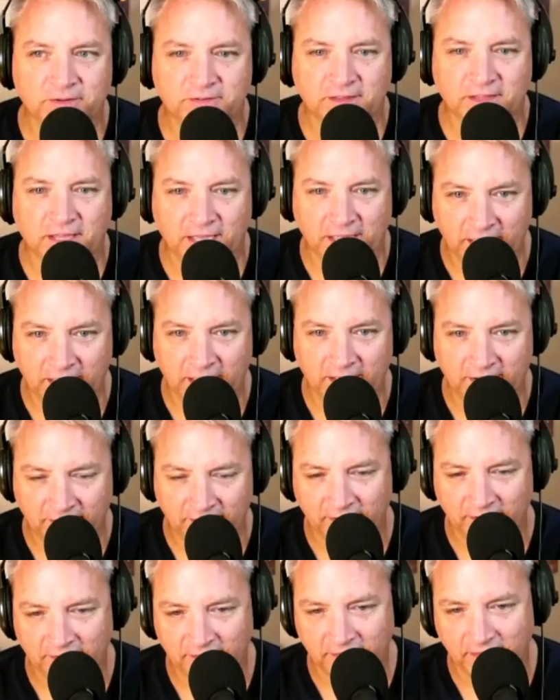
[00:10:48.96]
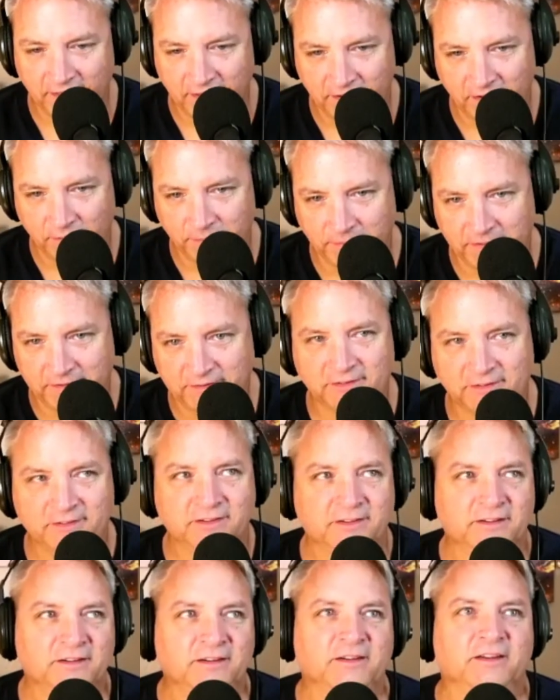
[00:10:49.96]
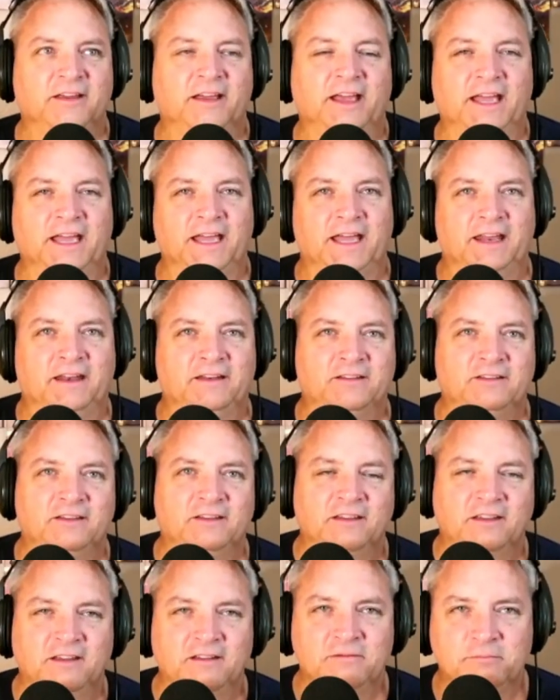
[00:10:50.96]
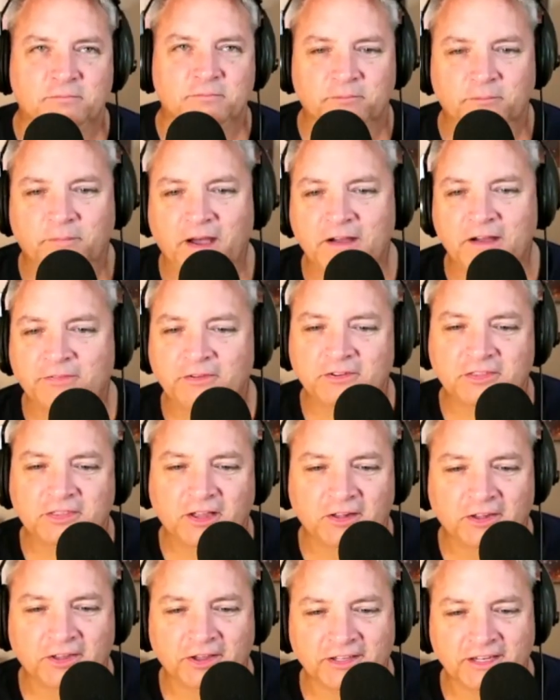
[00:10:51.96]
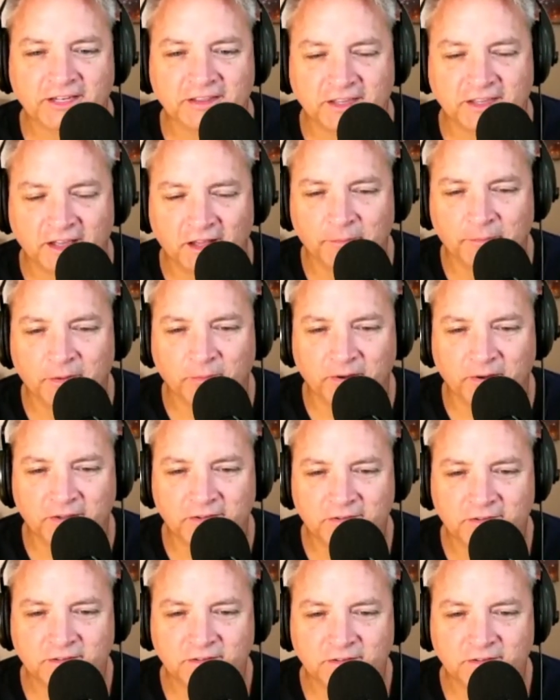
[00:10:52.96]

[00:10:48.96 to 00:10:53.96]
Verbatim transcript: the head in the helmet. And my first thought looking at the helmet was,